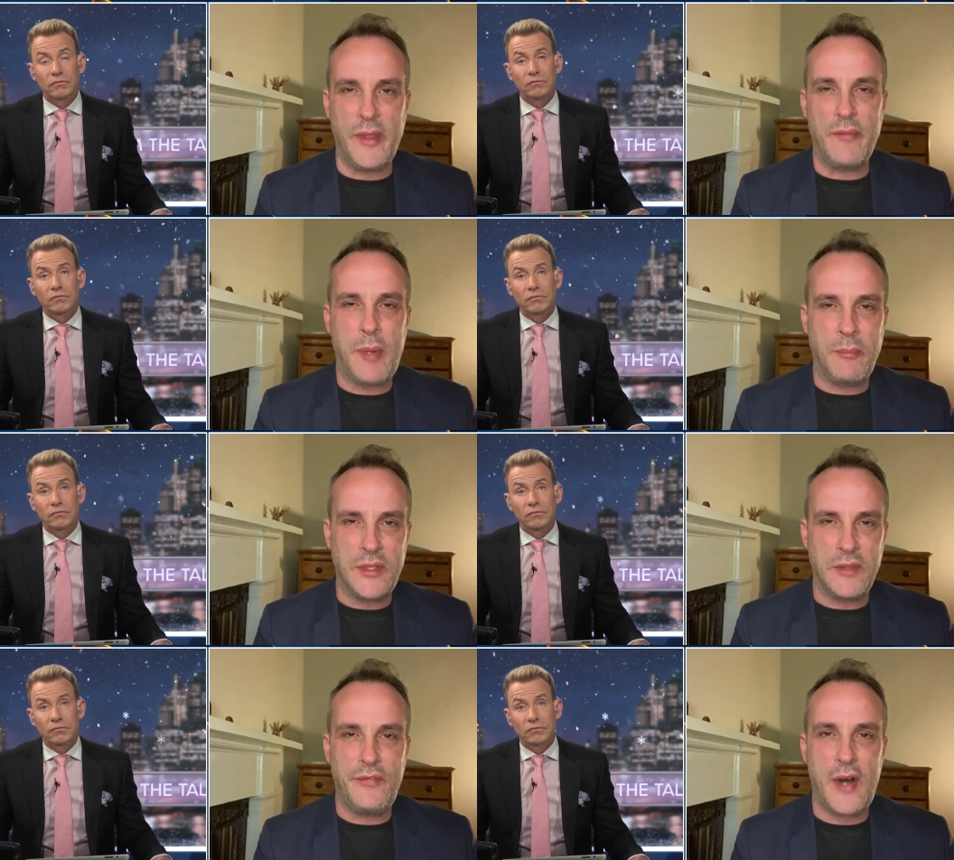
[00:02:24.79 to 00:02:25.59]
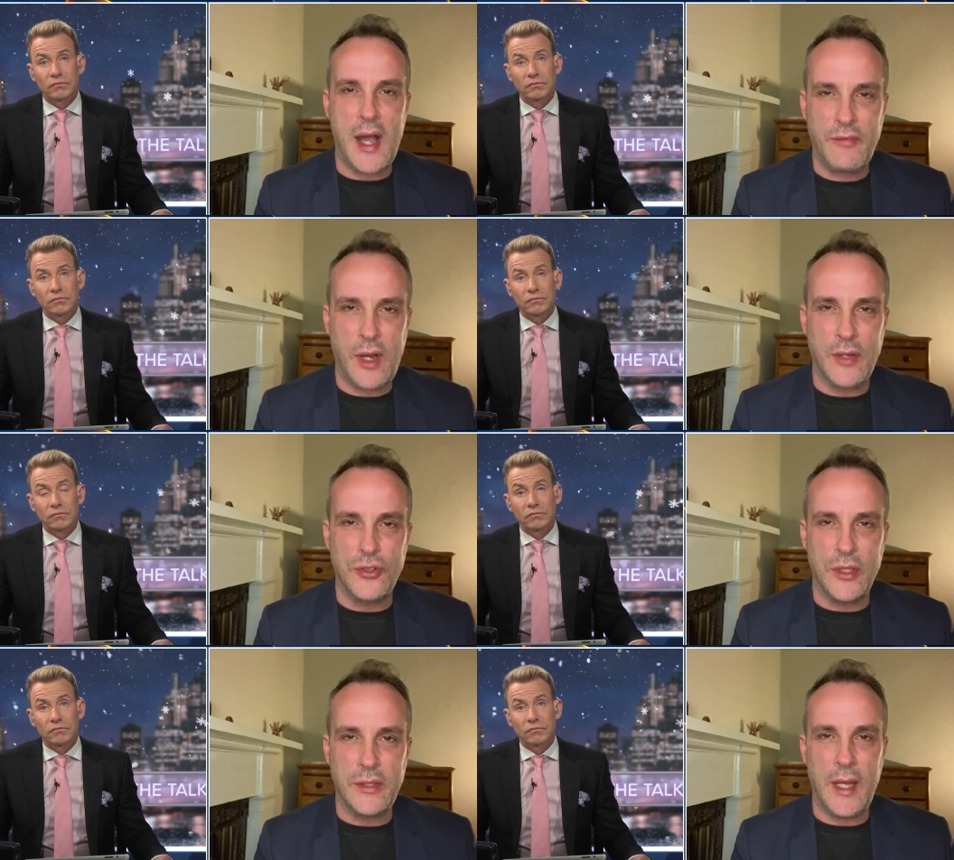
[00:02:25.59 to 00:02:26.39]
Speaker 1: They pumped in five
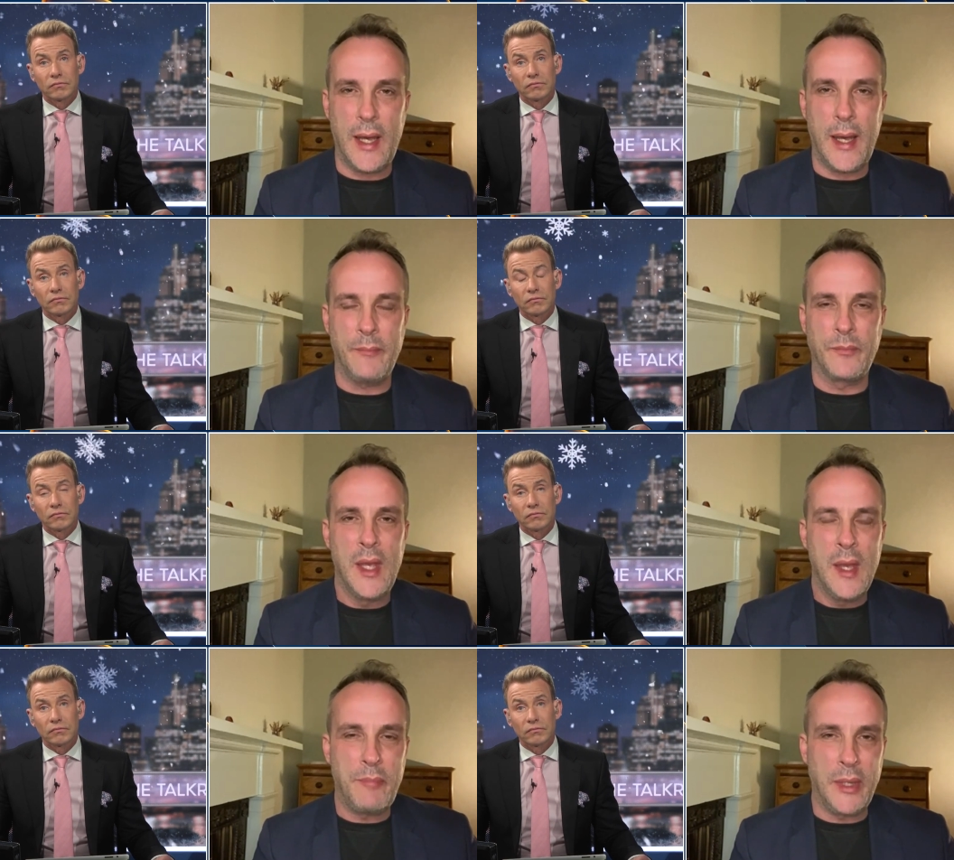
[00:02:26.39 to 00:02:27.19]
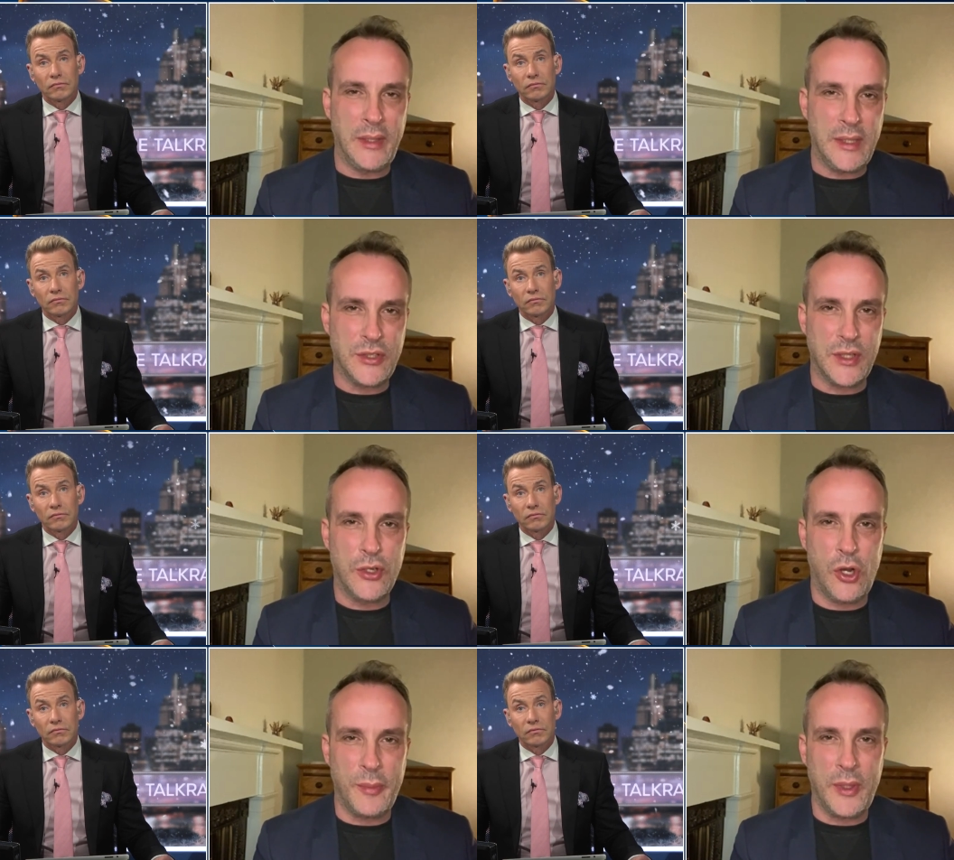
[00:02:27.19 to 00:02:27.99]
hundred um, billion into the
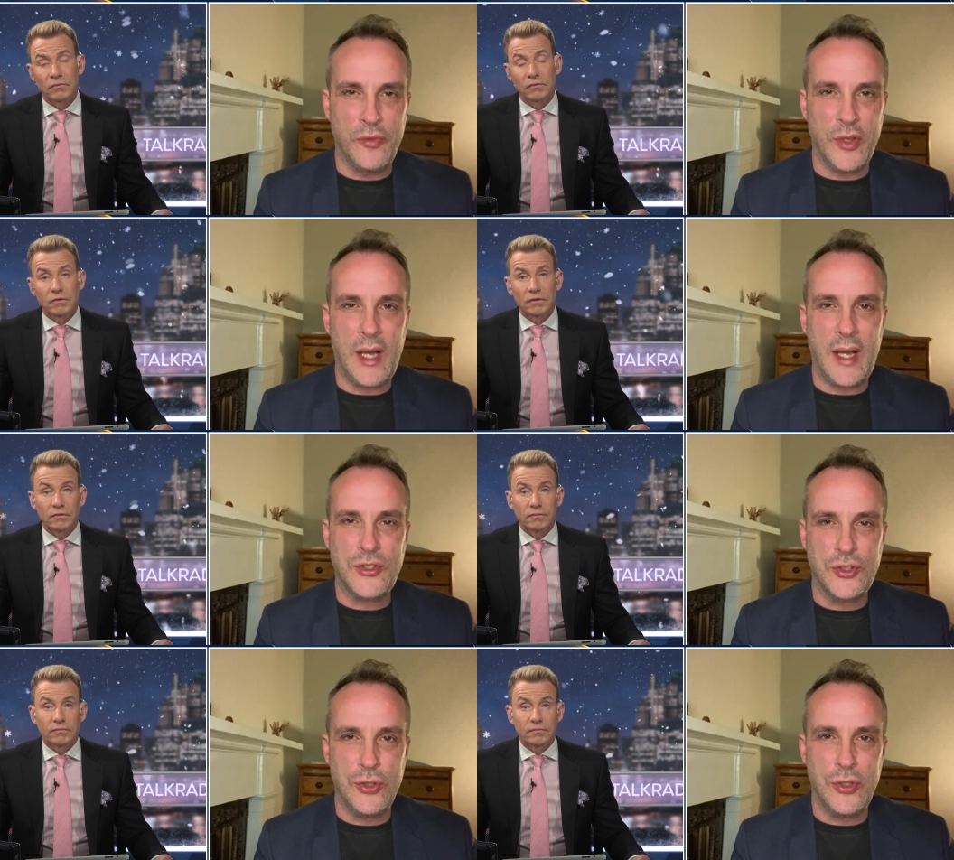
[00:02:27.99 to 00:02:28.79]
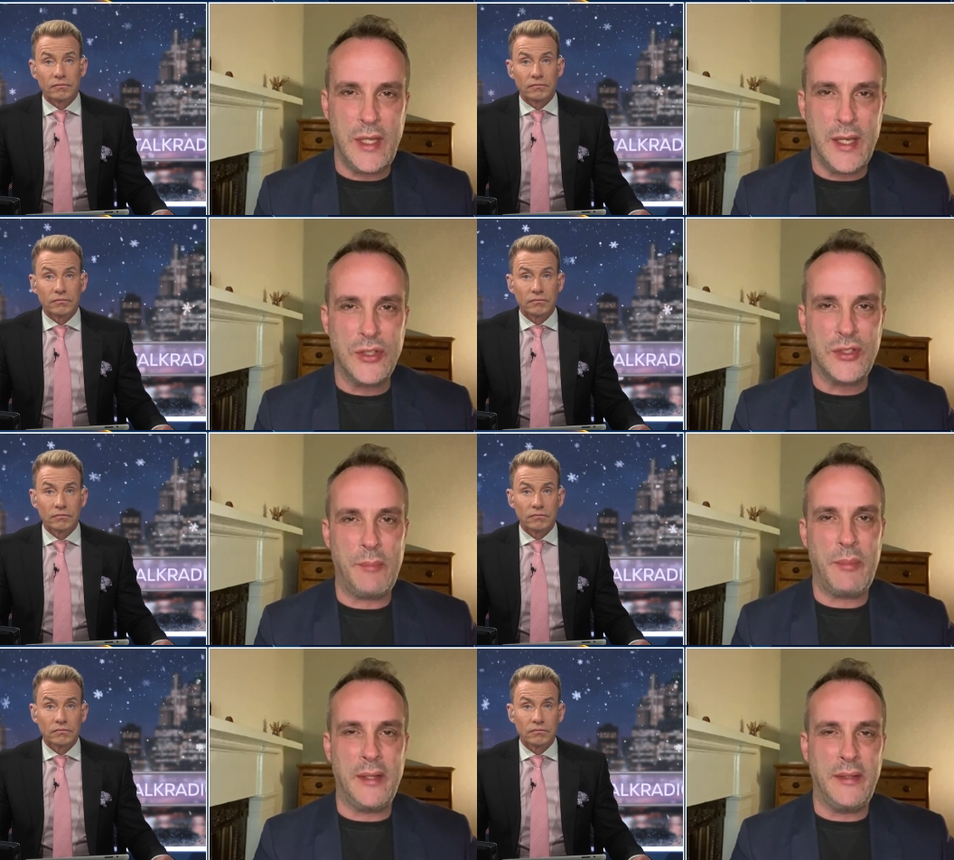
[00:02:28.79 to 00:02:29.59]
economy over the last two years.
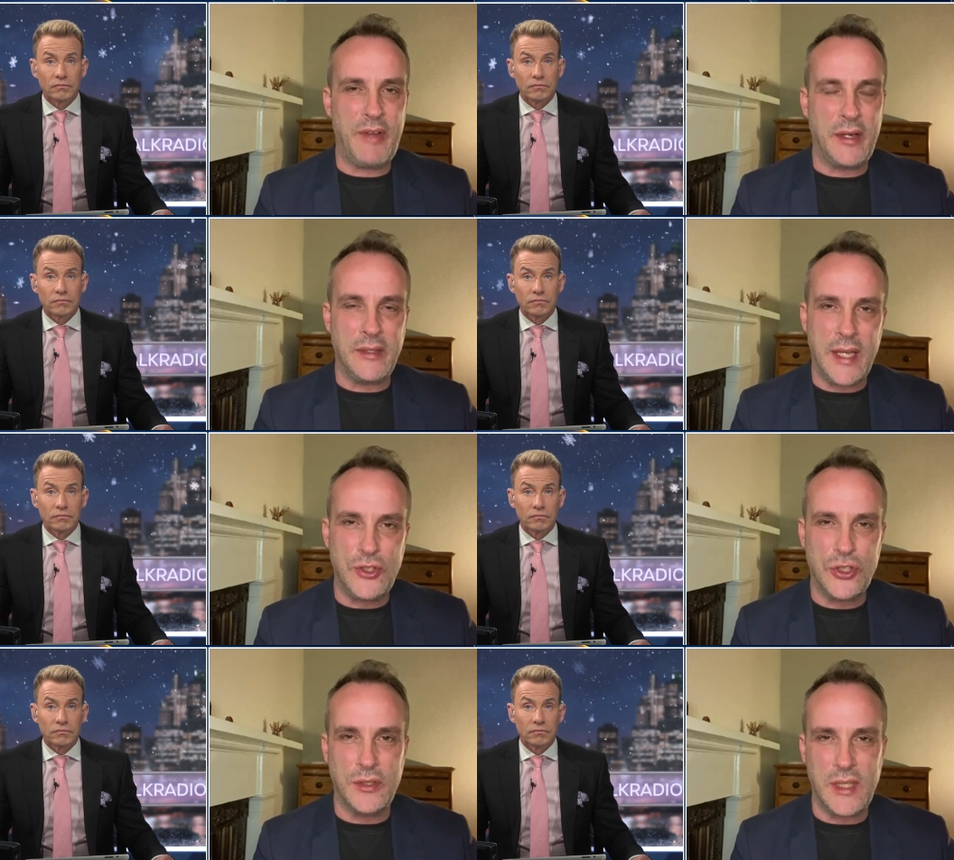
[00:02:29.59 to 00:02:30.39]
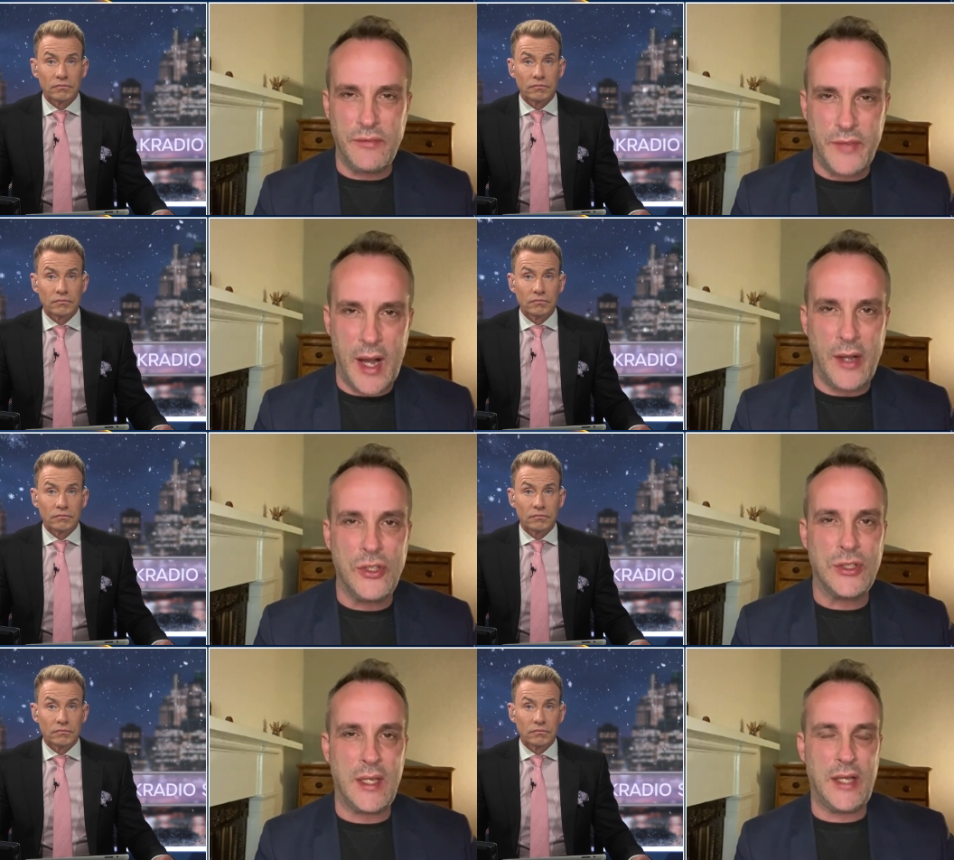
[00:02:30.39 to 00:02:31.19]
That, by very nature,
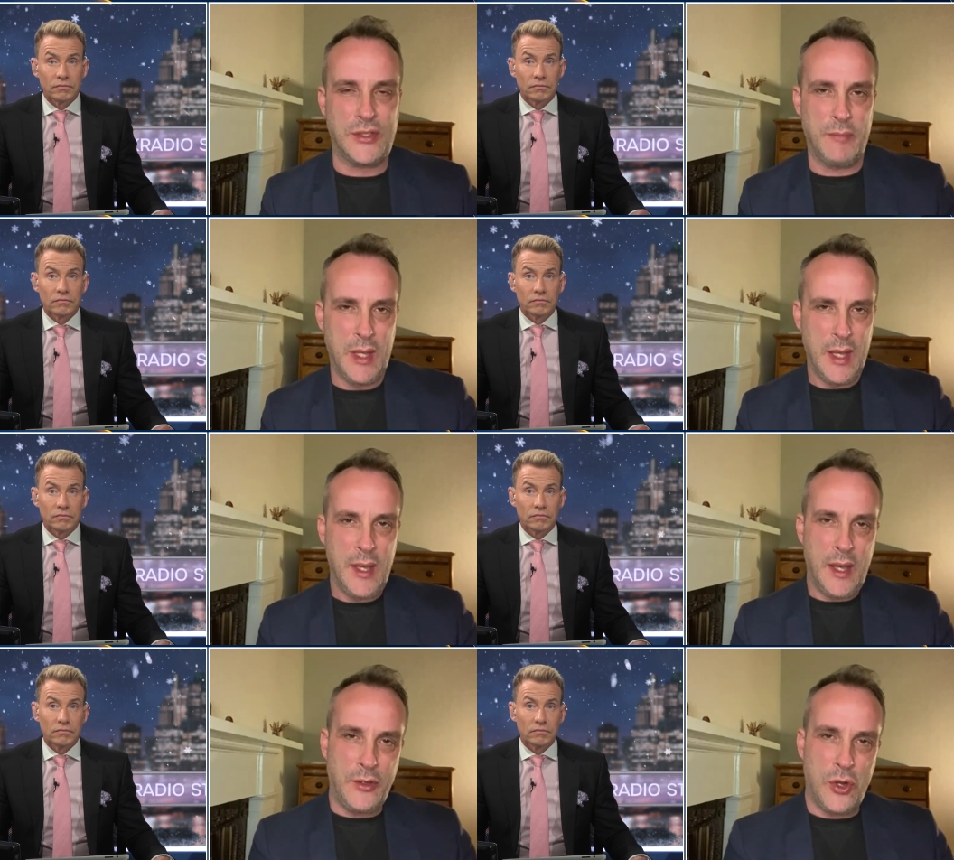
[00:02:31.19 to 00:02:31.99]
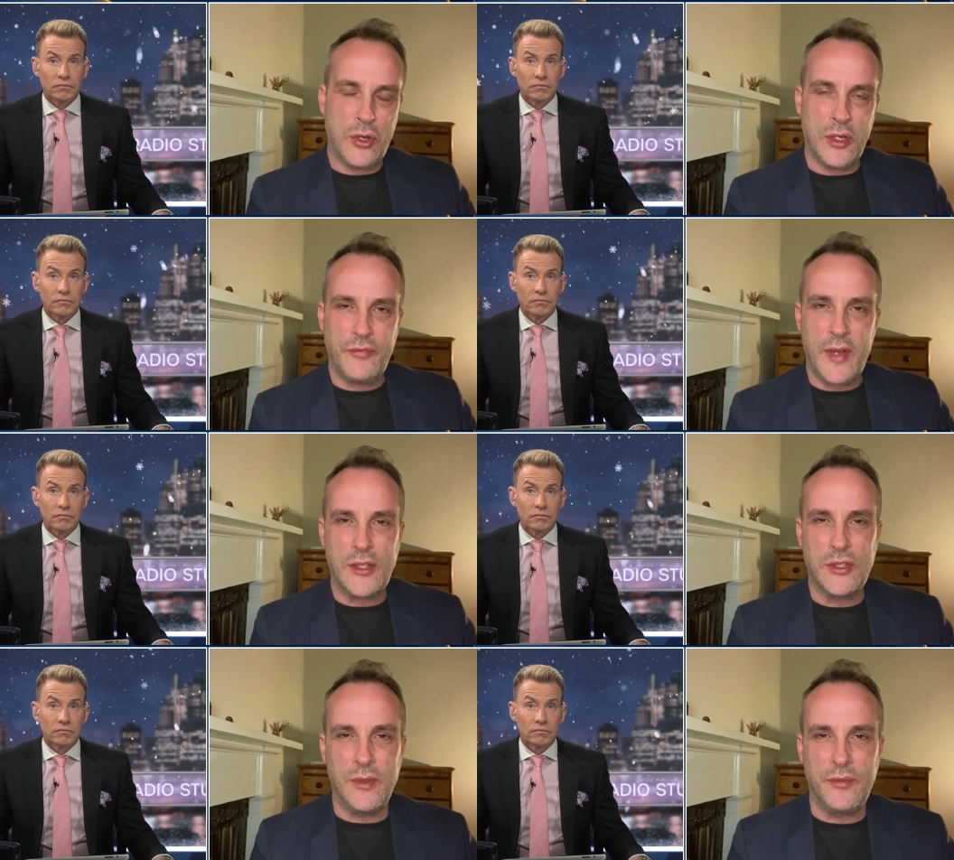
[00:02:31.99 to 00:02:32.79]
devalues. That has a, a knock-on
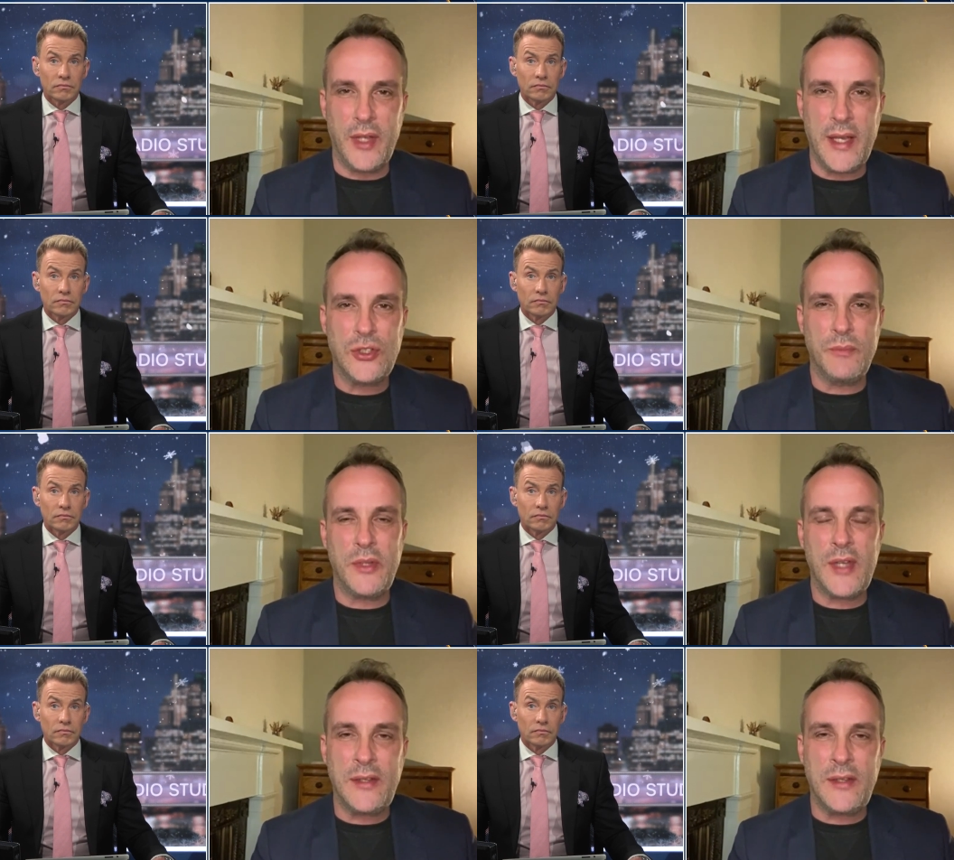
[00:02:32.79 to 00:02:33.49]
effect to inflation. But